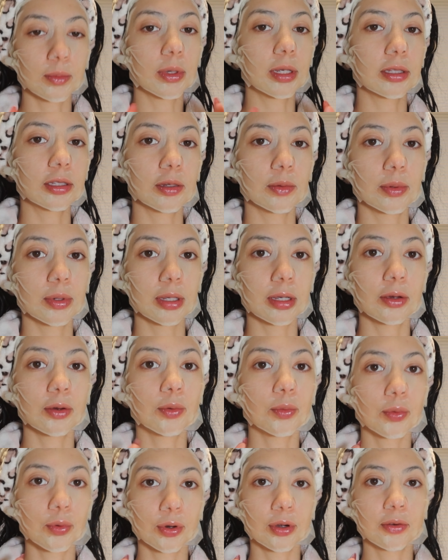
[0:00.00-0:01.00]
meant to be
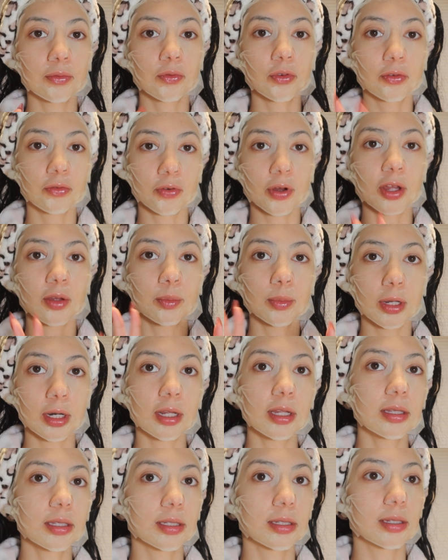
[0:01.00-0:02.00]
worn for 5
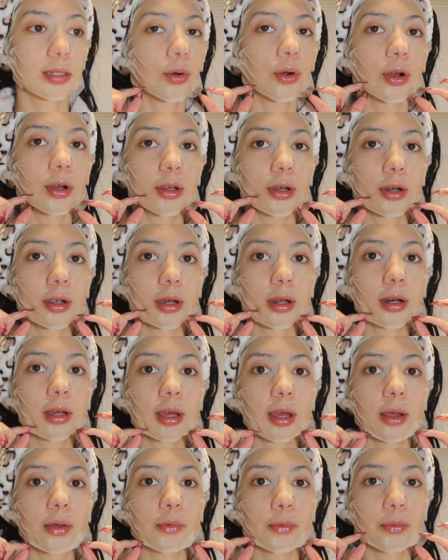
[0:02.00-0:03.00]
minutes or you're gonna
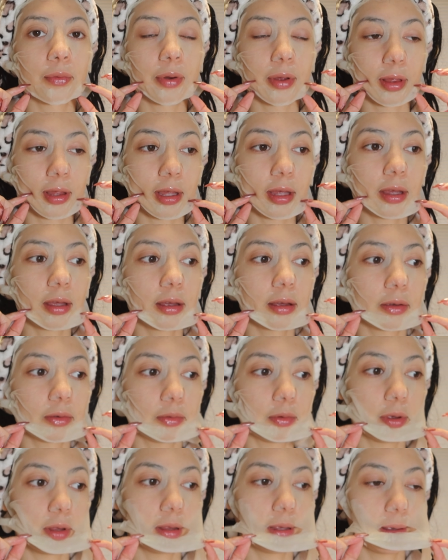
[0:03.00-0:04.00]
get
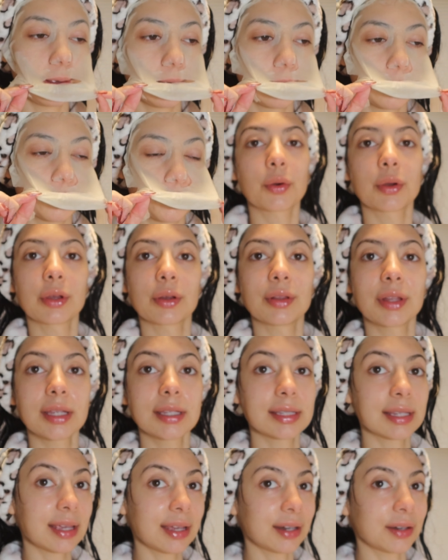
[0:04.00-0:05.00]
really oily
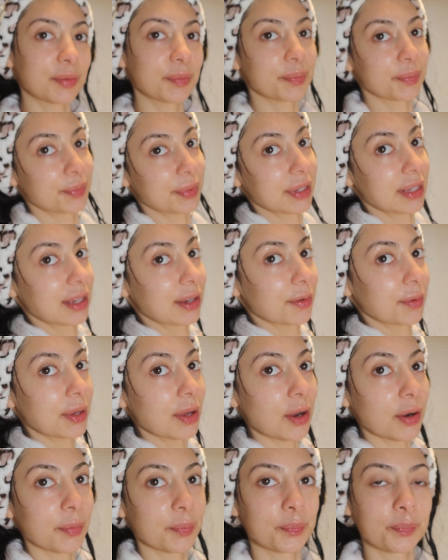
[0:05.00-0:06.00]
skin. But here we are.